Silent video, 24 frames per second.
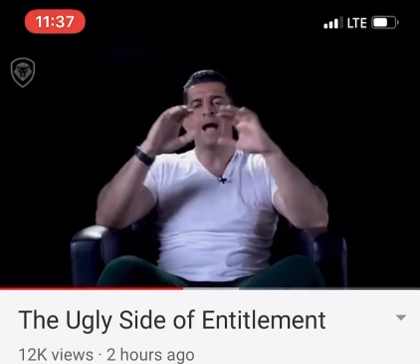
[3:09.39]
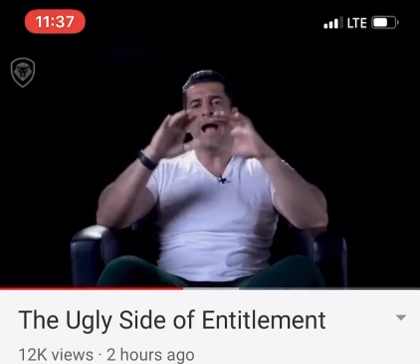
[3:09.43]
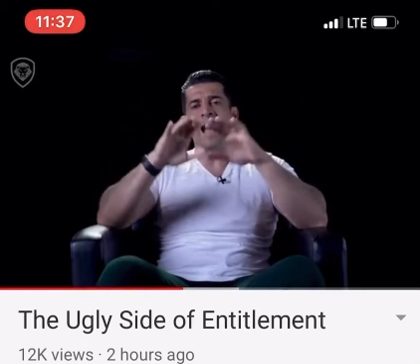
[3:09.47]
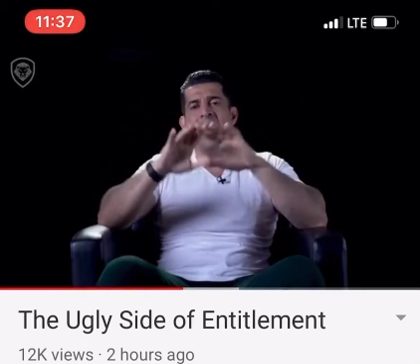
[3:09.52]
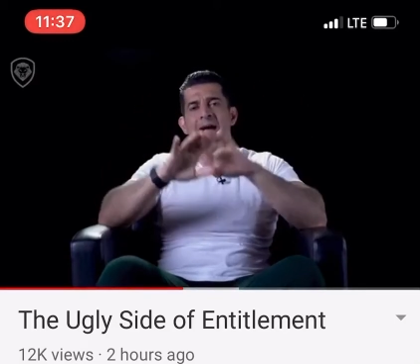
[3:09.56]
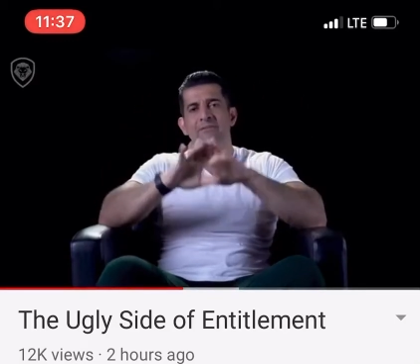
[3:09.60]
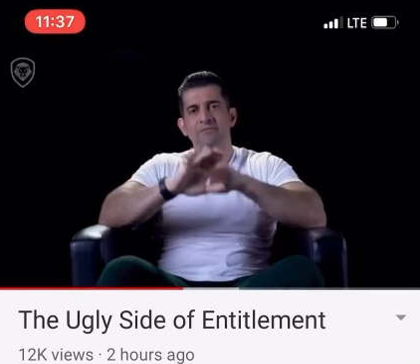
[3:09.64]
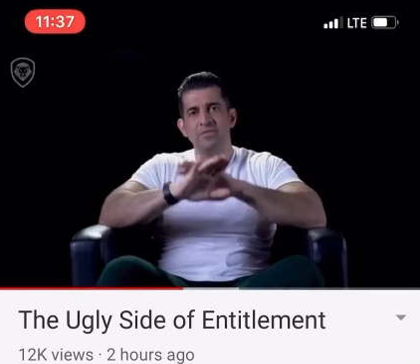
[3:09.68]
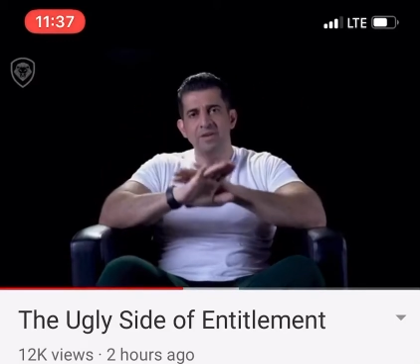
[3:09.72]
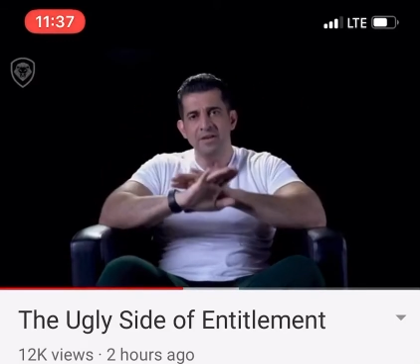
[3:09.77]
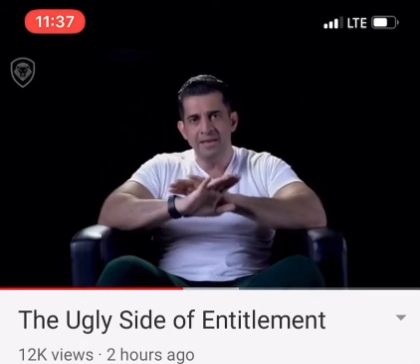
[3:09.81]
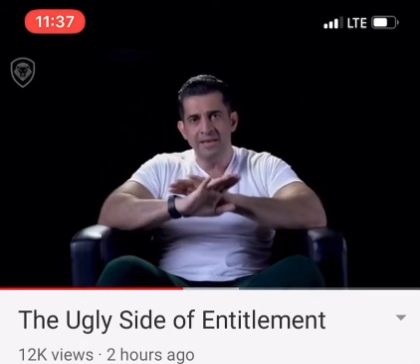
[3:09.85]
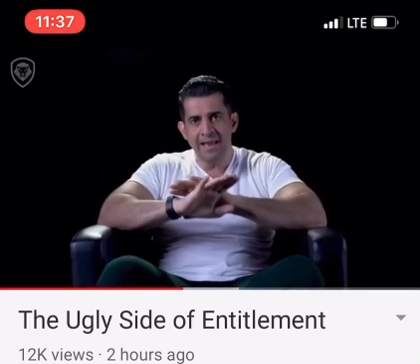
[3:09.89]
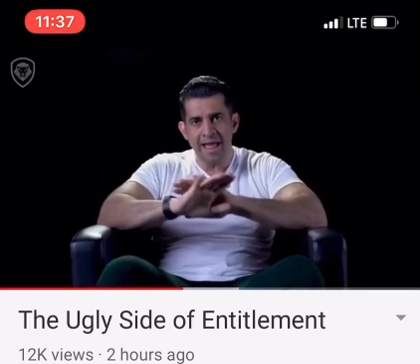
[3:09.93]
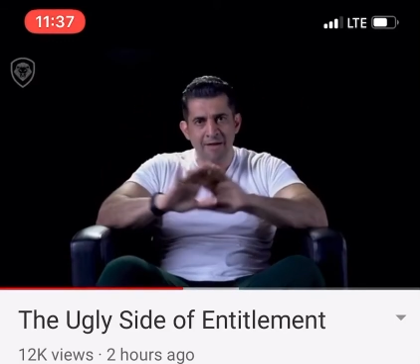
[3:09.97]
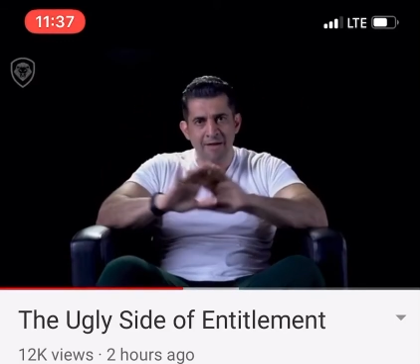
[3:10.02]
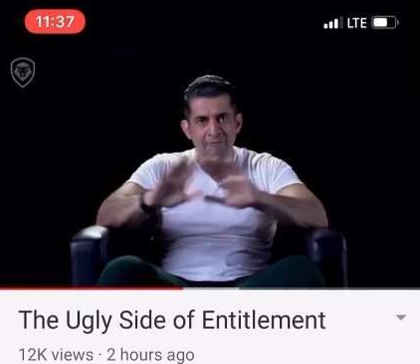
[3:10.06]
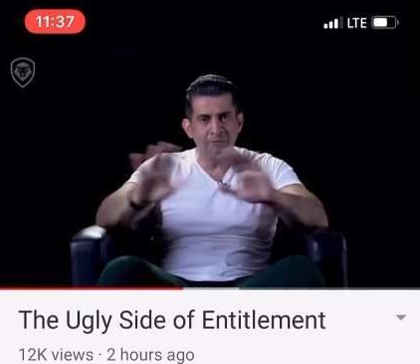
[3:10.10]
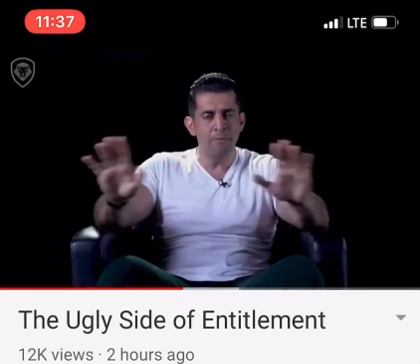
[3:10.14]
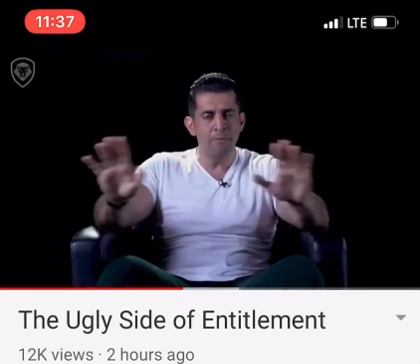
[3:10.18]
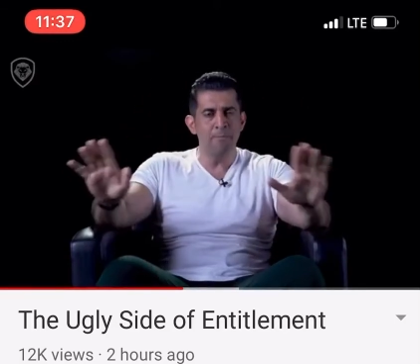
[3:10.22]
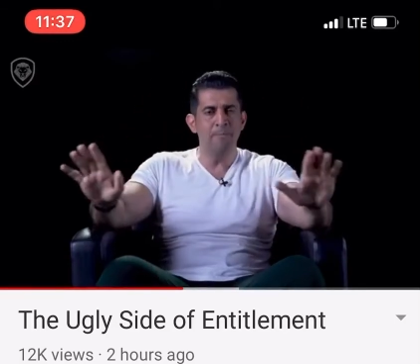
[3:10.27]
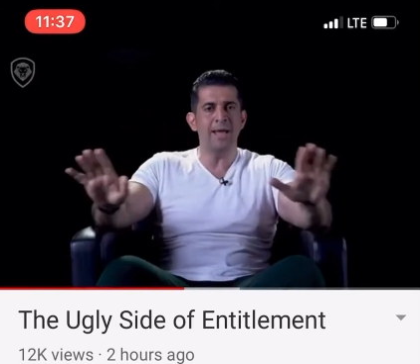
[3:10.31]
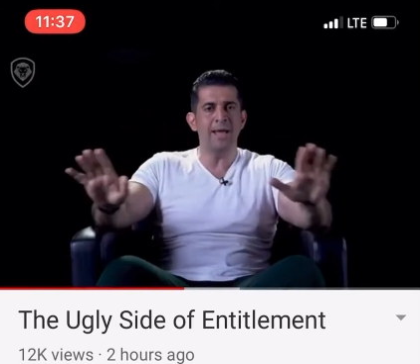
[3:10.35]
I've
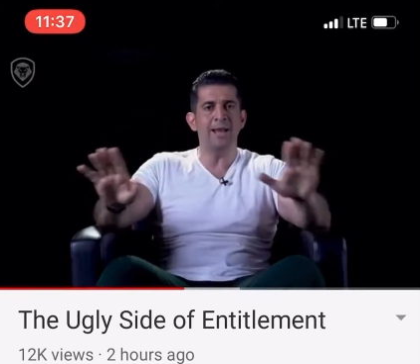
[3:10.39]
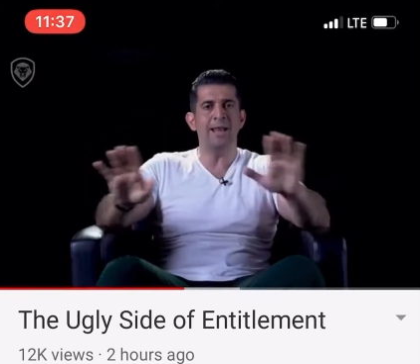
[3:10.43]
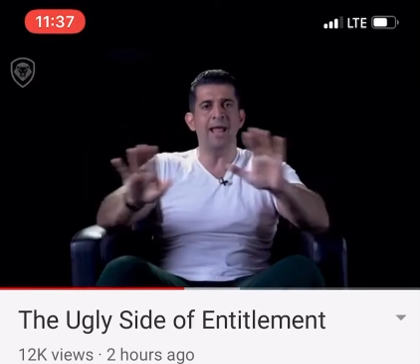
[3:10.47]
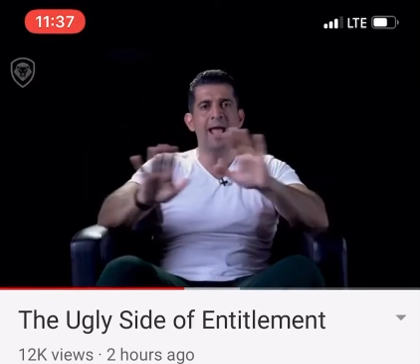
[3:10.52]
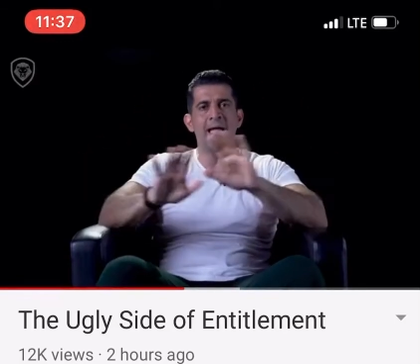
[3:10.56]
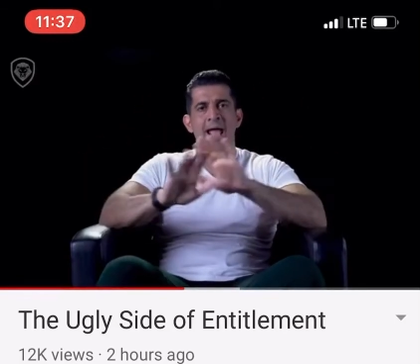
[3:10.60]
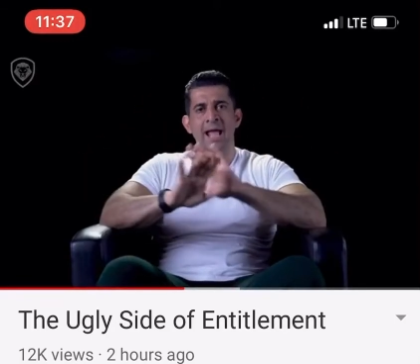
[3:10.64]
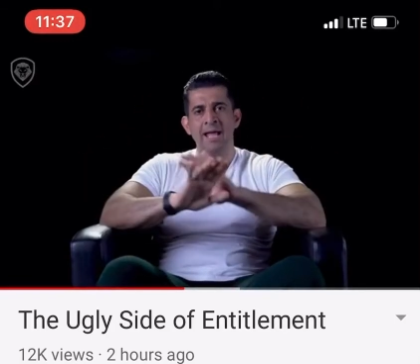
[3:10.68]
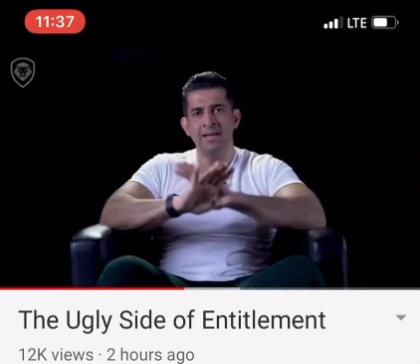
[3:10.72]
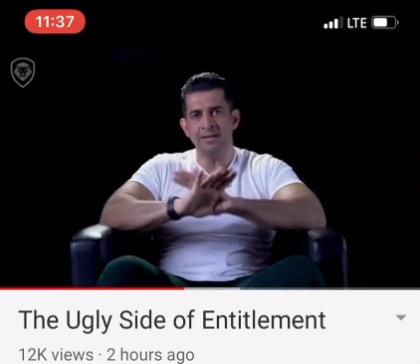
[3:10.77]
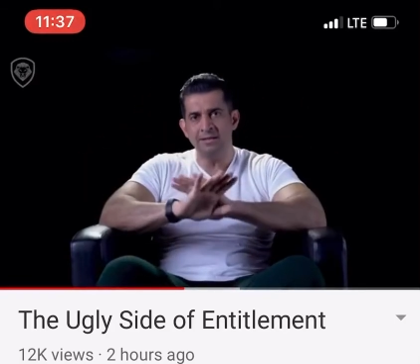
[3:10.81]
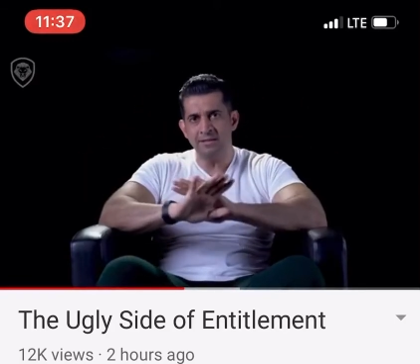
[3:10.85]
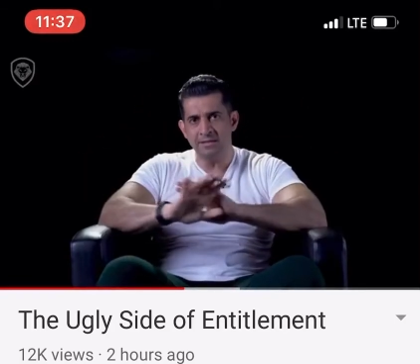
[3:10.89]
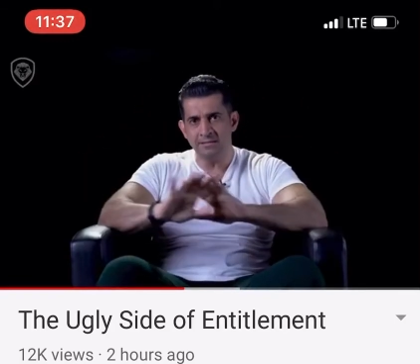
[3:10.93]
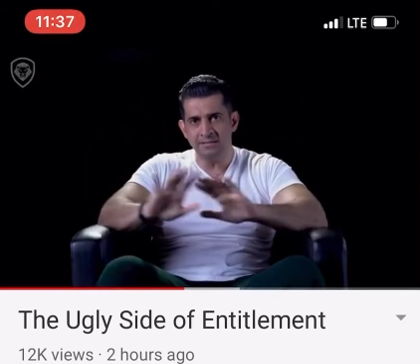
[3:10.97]
never met any